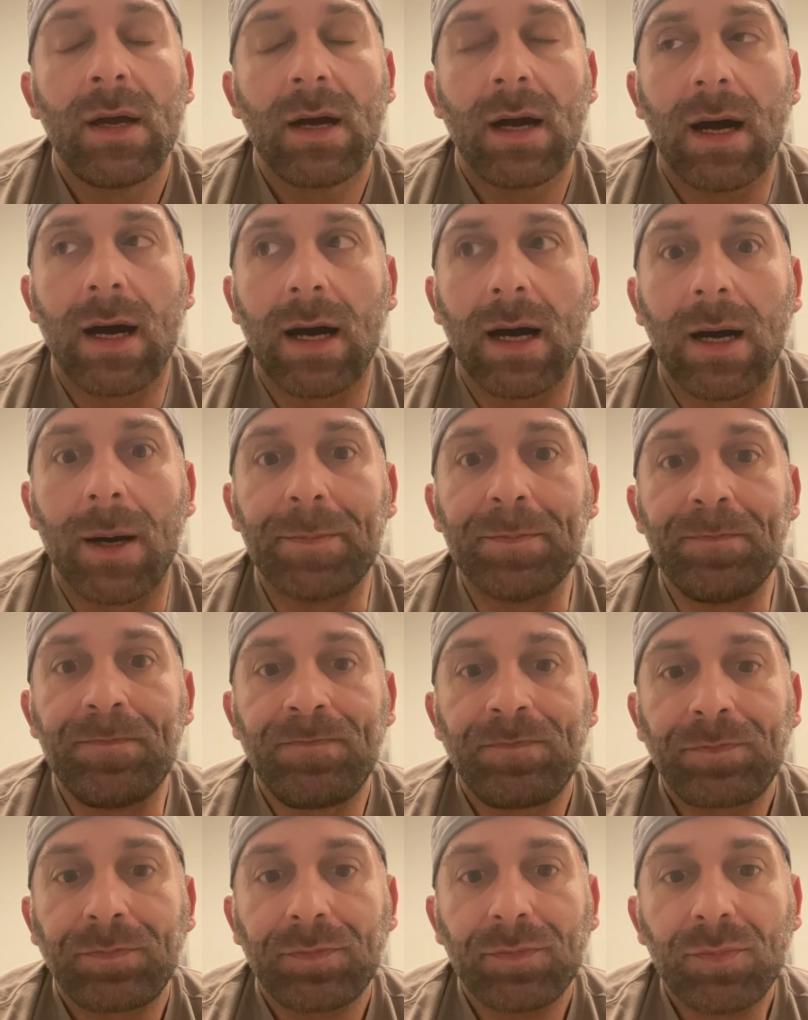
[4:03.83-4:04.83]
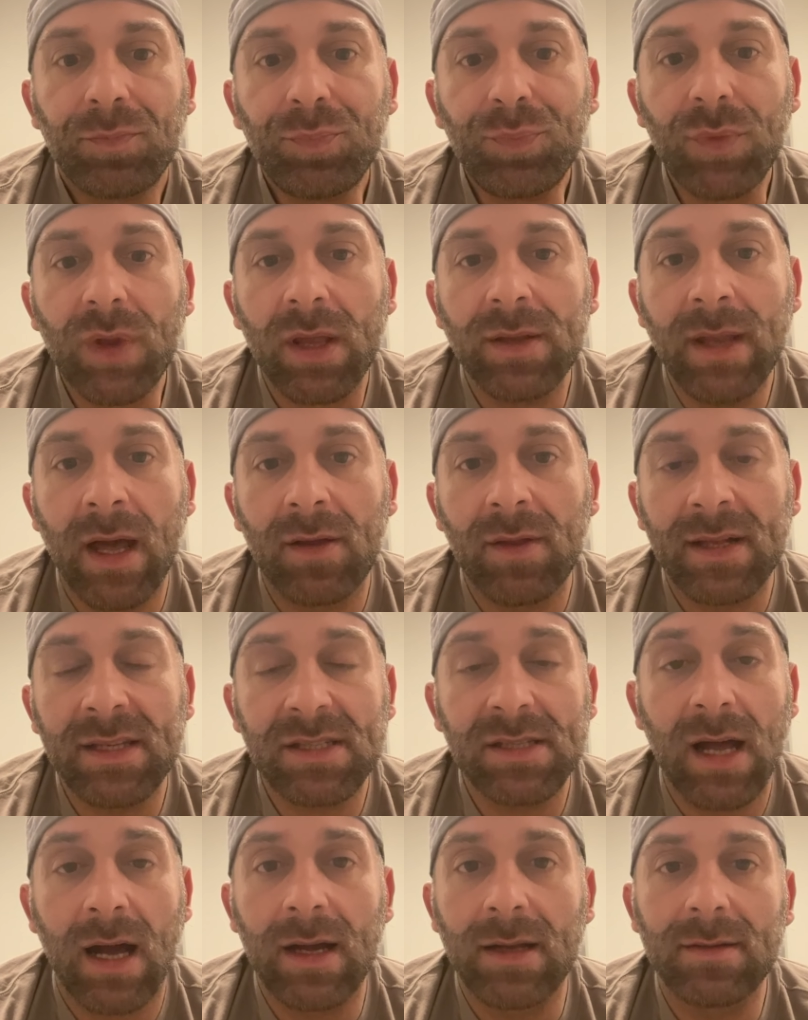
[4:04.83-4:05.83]
Now,
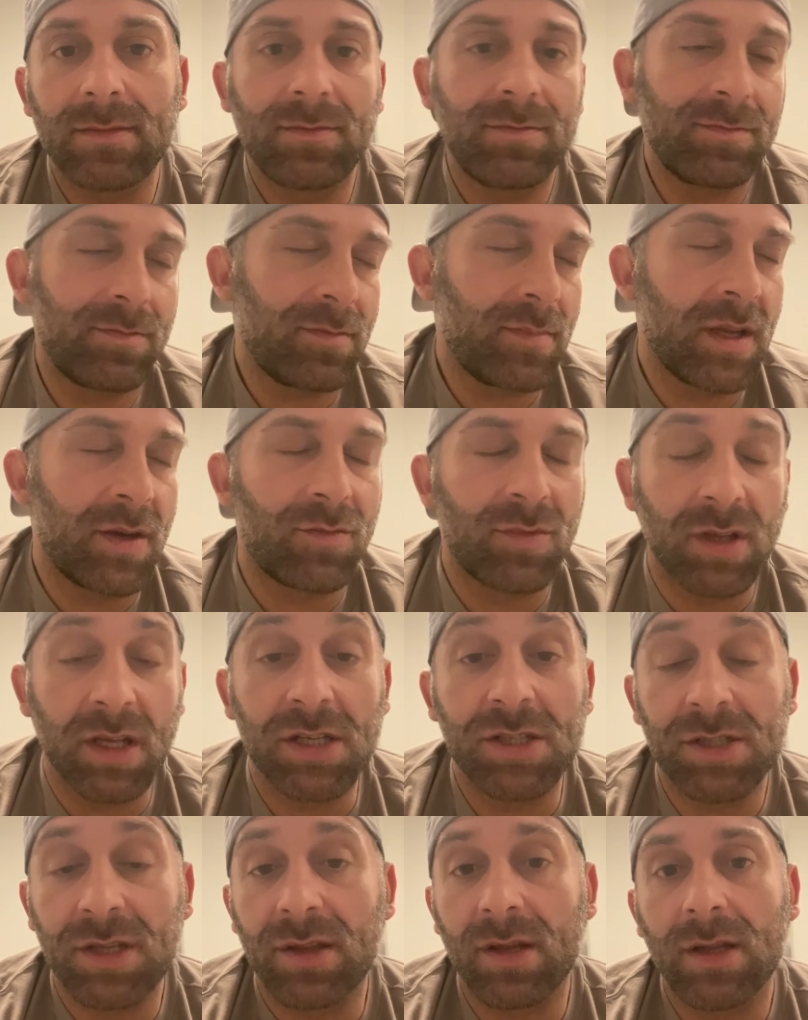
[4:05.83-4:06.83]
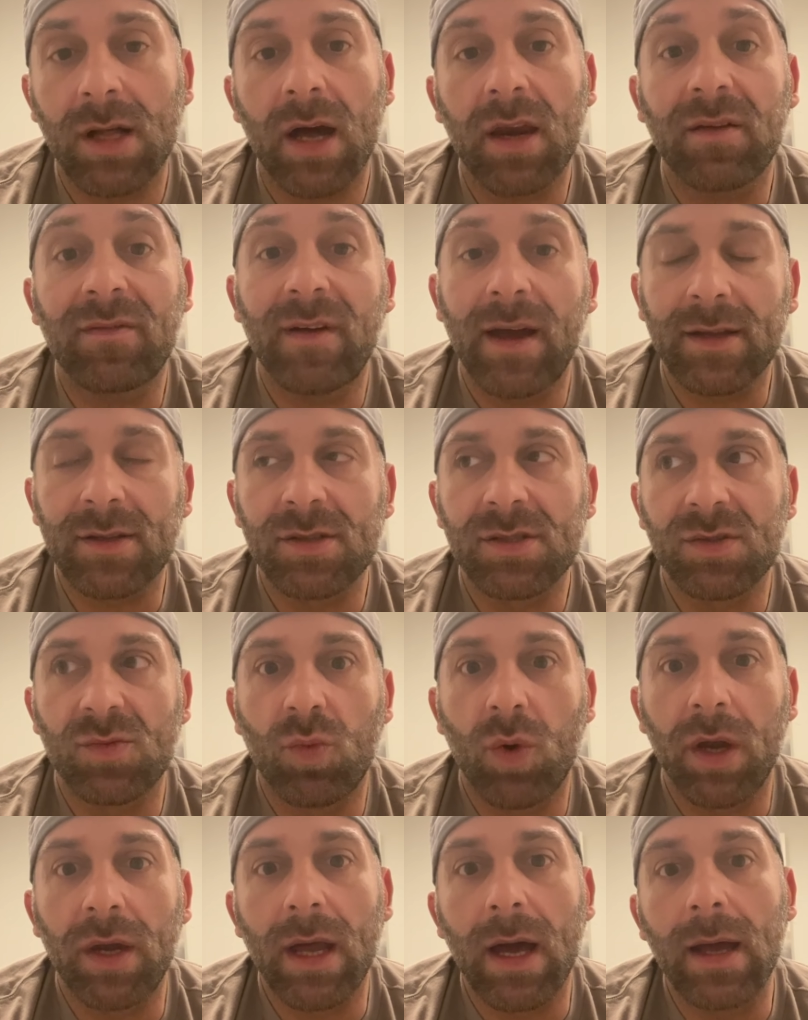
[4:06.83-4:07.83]
that's not in relation to the clotting factors and
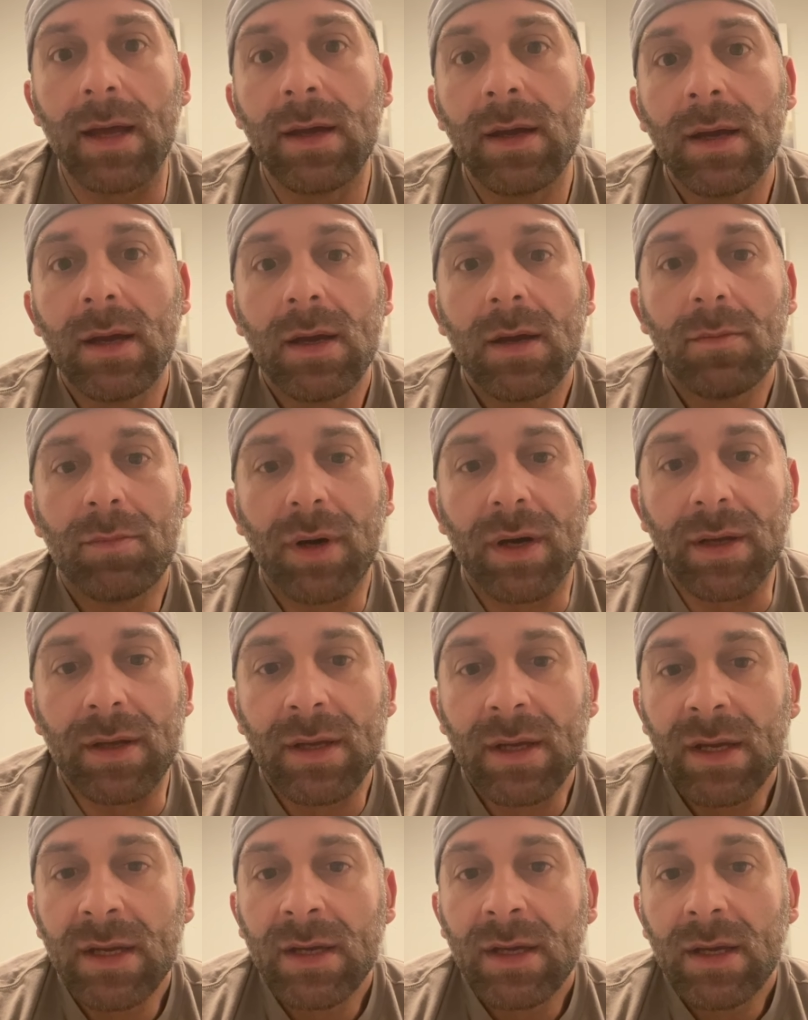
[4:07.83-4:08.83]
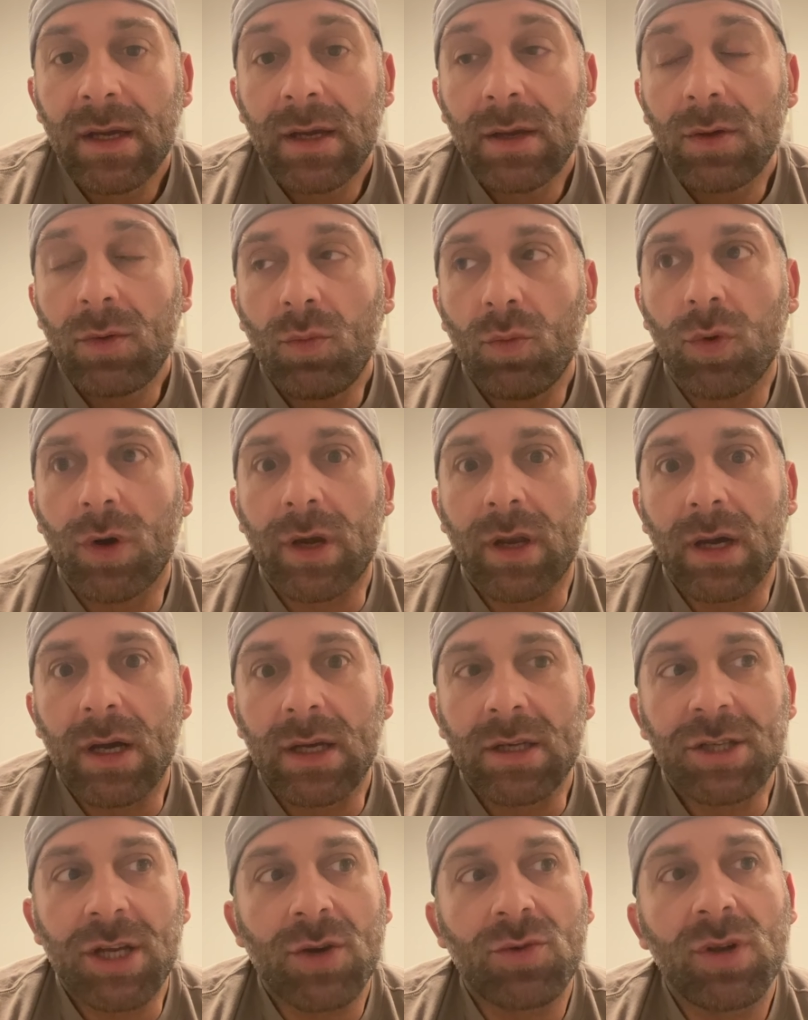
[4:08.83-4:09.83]
whatnot, but what
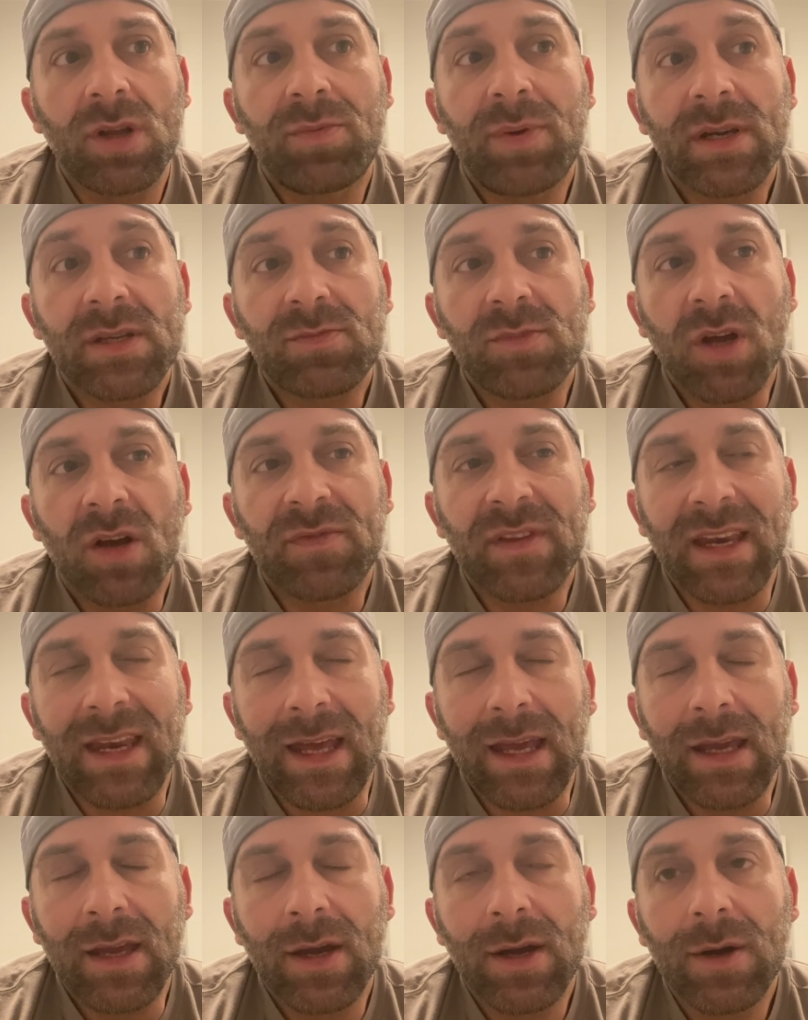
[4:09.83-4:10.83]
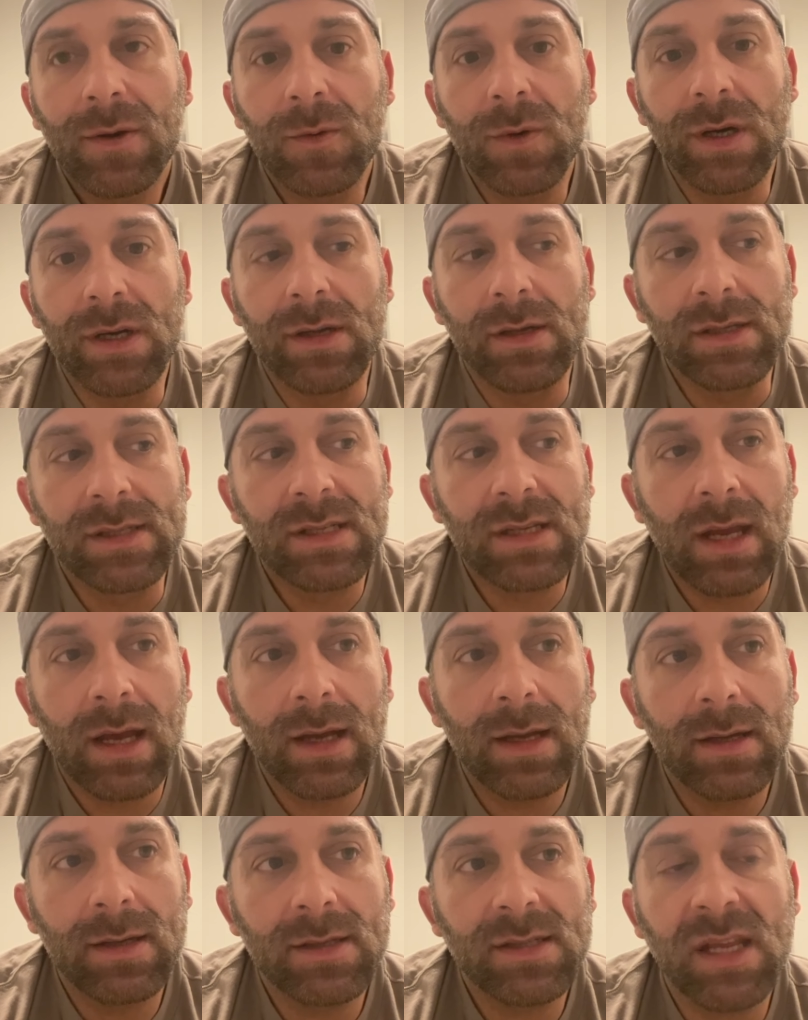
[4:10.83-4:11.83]
generally pissed me off today was
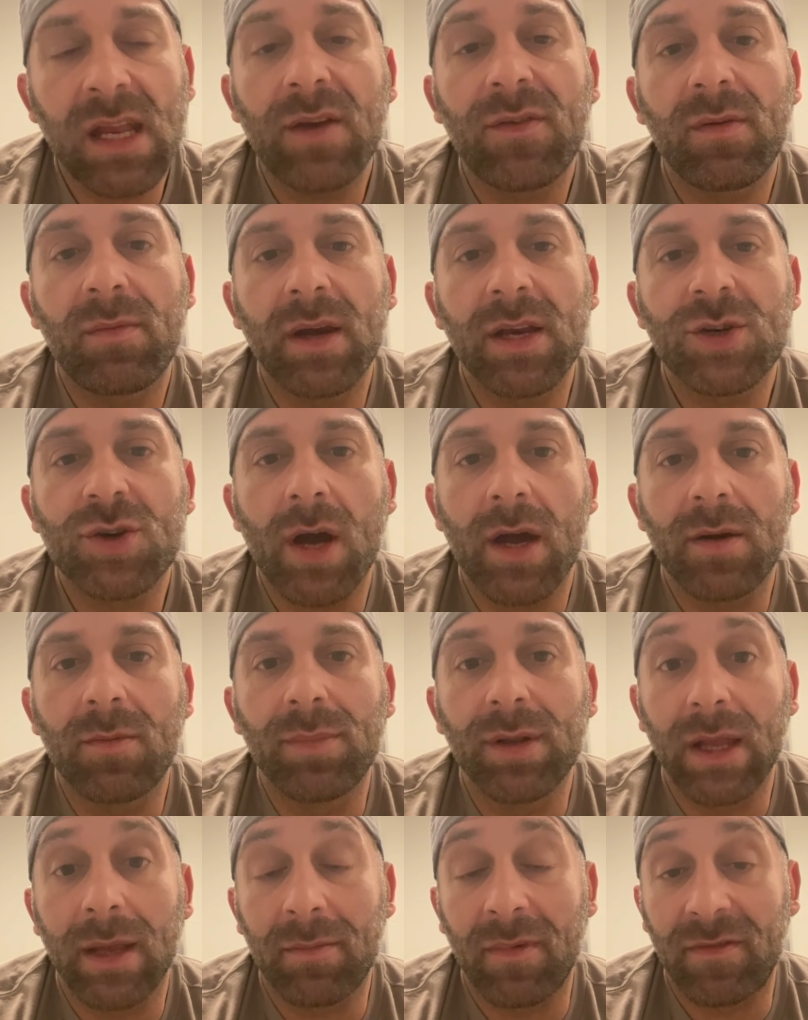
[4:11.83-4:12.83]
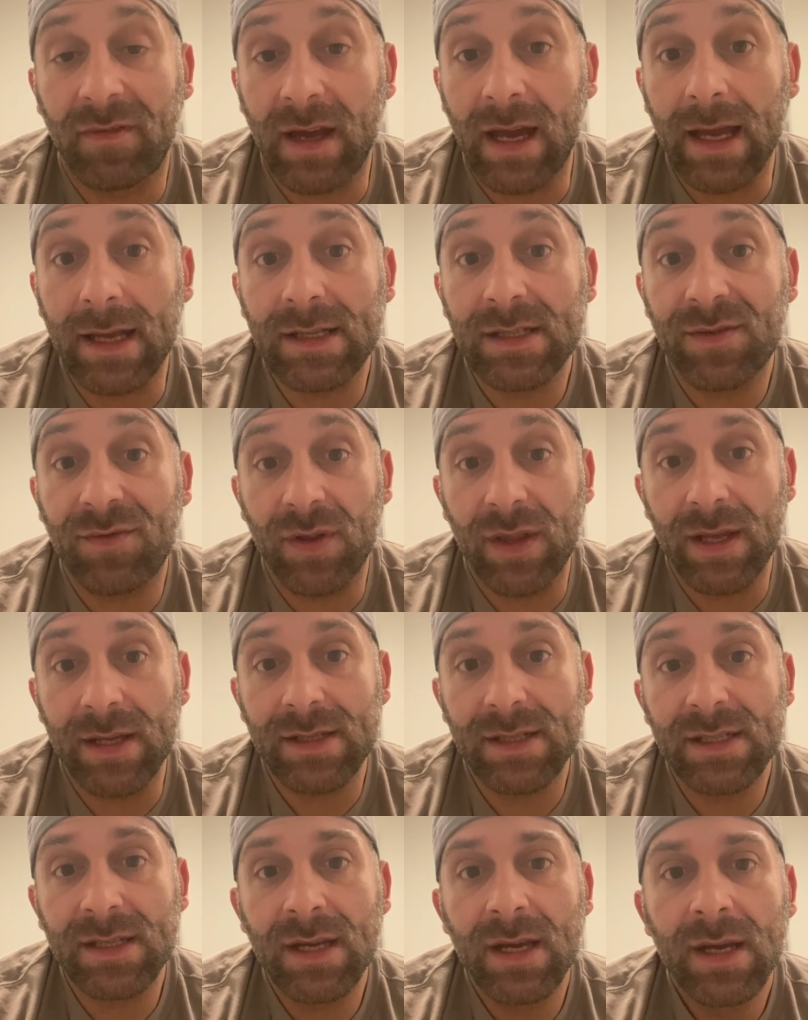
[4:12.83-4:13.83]
seeing everybody try to blame a vax for this.